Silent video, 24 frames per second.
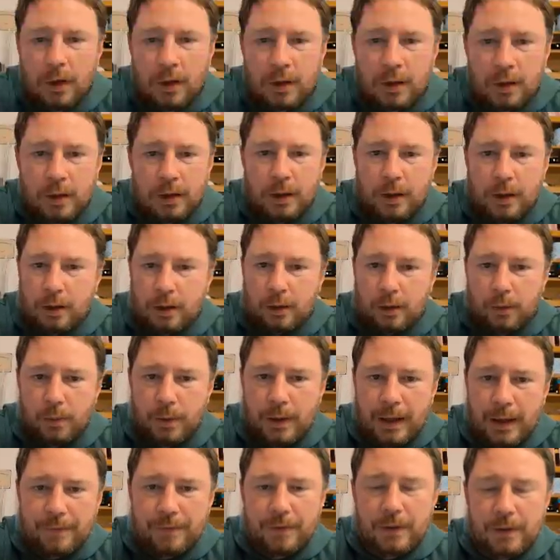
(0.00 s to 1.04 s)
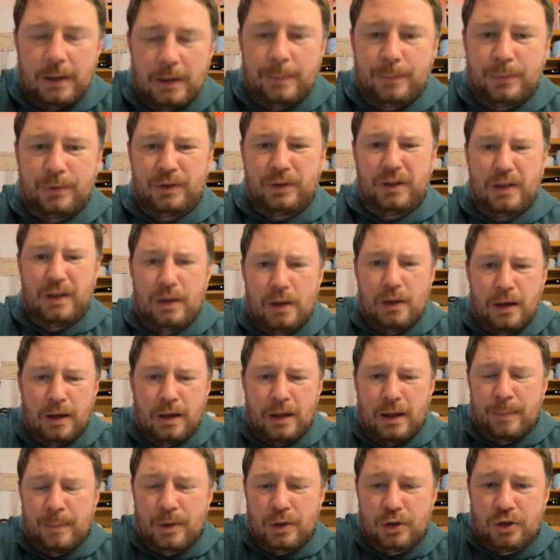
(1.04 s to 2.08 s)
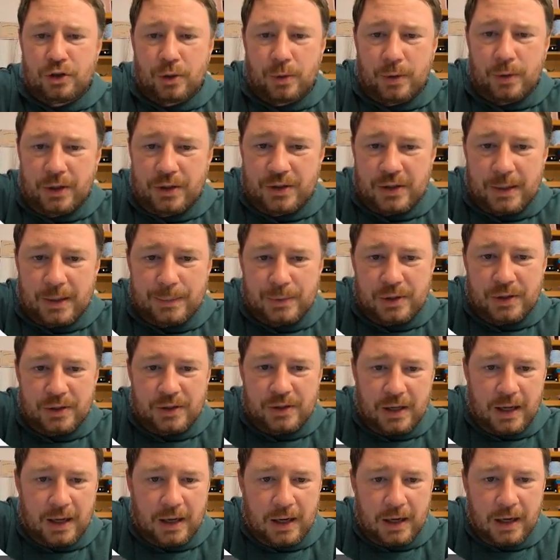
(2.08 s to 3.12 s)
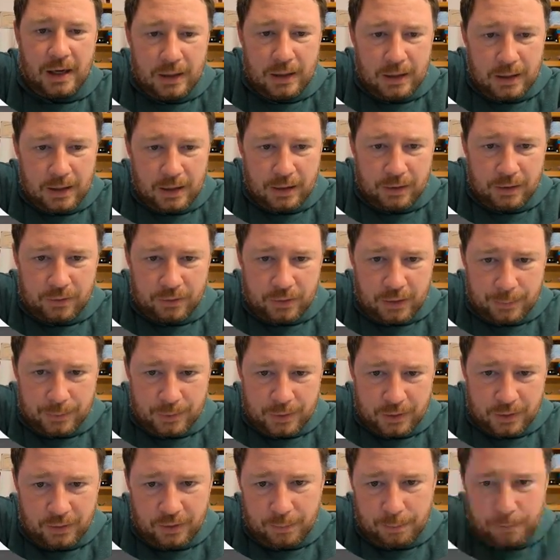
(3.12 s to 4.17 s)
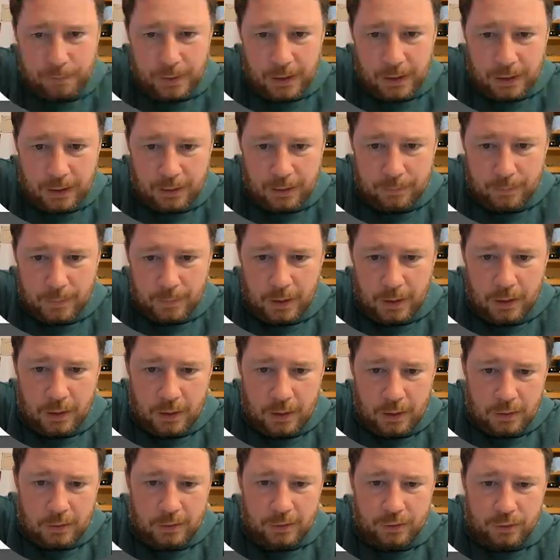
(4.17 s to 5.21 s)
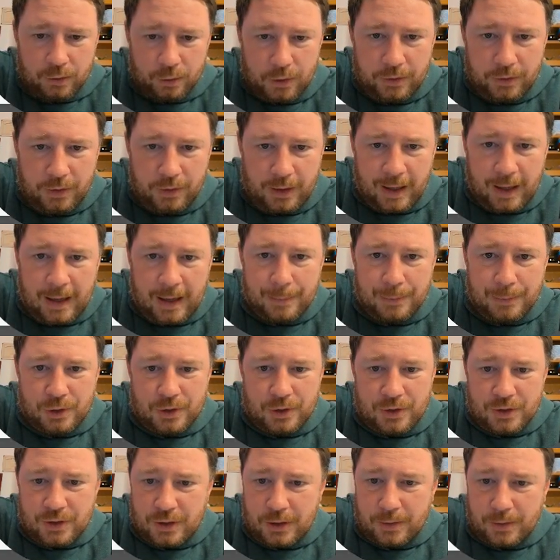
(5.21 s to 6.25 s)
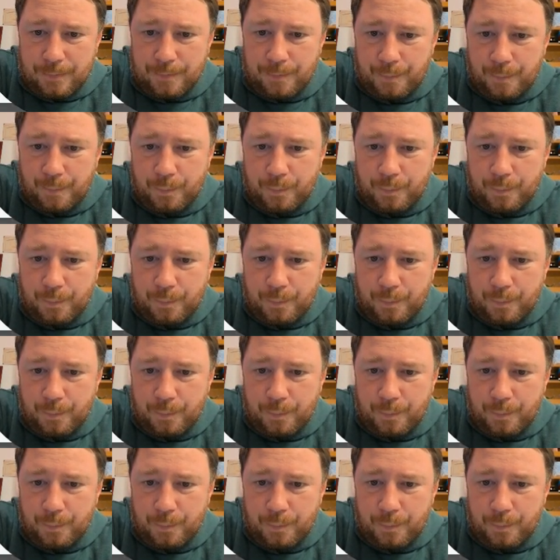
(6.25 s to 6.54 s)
Here we have an image showing substance A and substance B. Let's read the captions here.